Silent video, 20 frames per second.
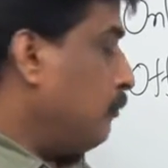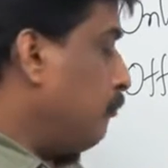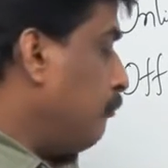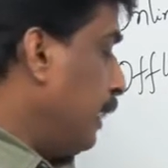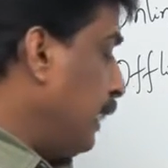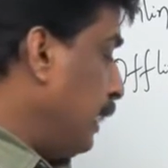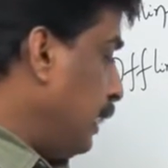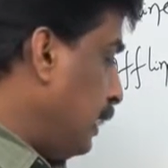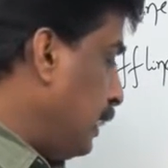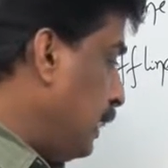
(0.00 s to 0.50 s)

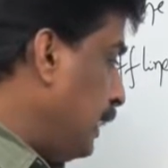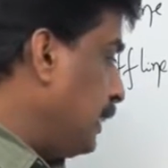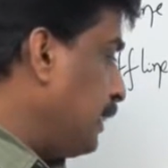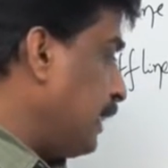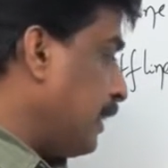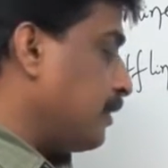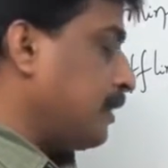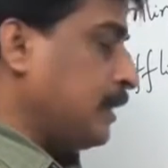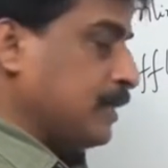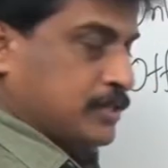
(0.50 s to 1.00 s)
My lead
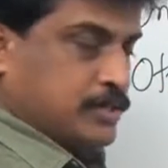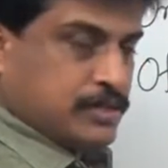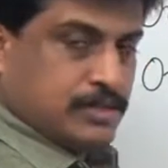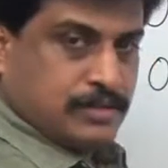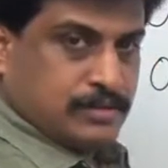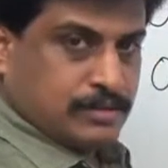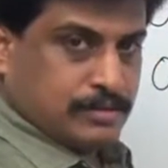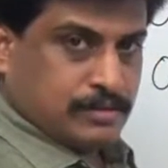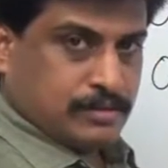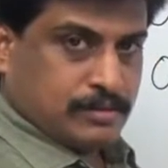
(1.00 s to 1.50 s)
address
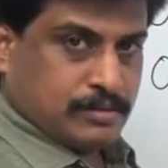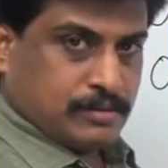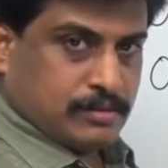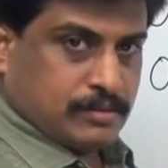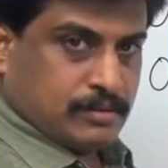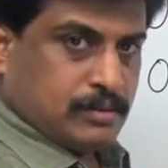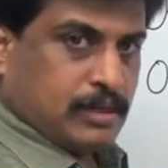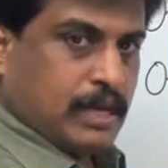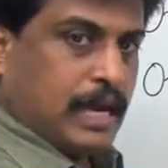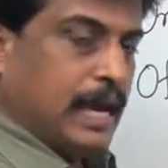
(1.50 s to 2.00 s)

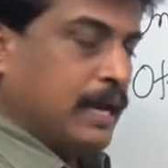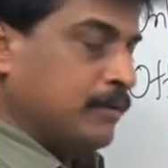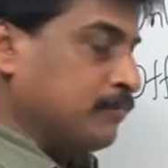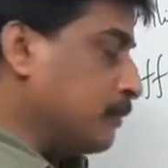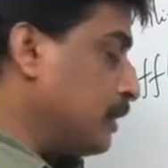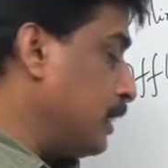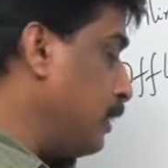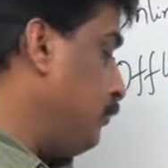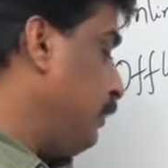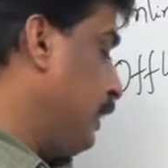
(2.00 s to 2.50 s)
I am
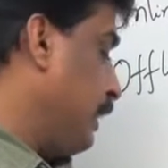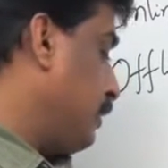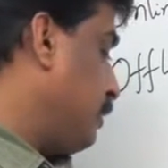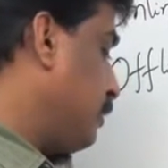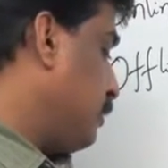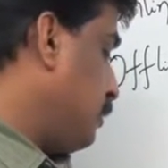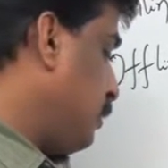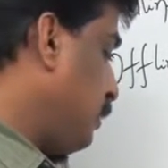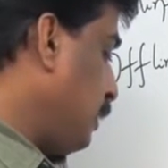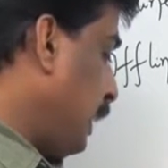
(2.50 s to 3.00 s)
giving
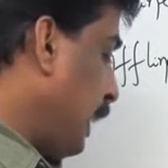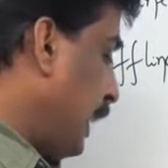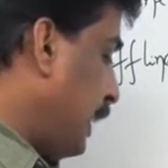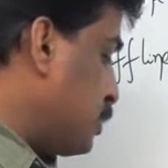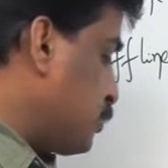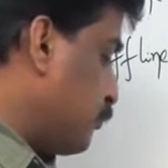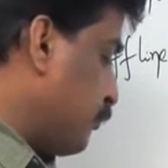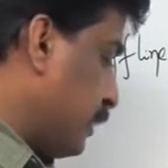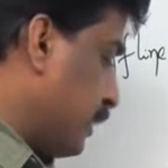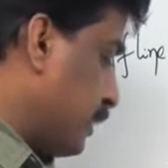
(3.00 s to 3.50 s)

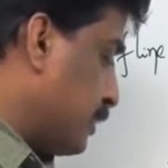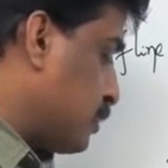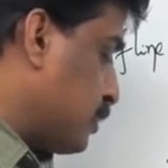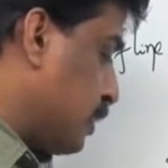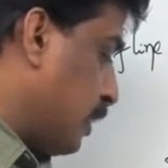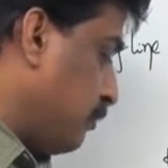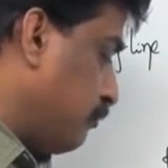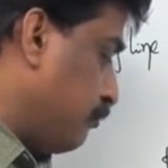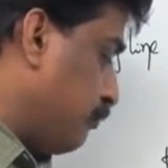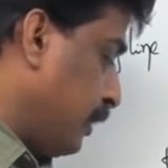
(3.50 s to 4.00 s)
as, for
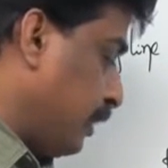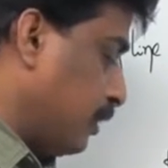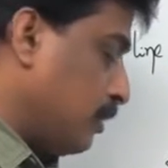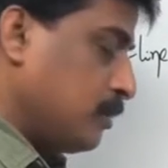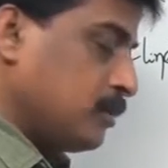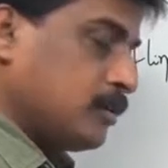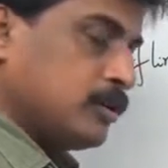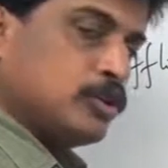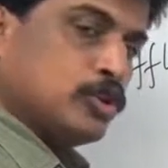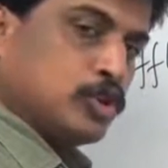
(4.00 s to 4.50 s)
example,
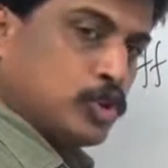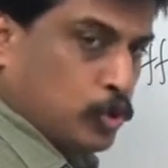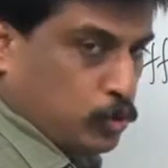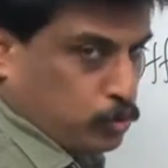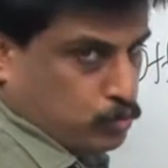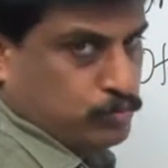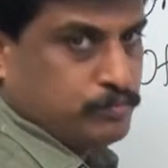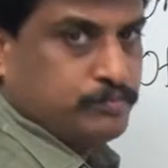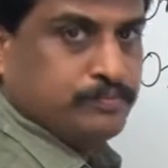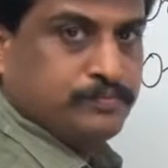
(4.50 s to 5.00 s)
2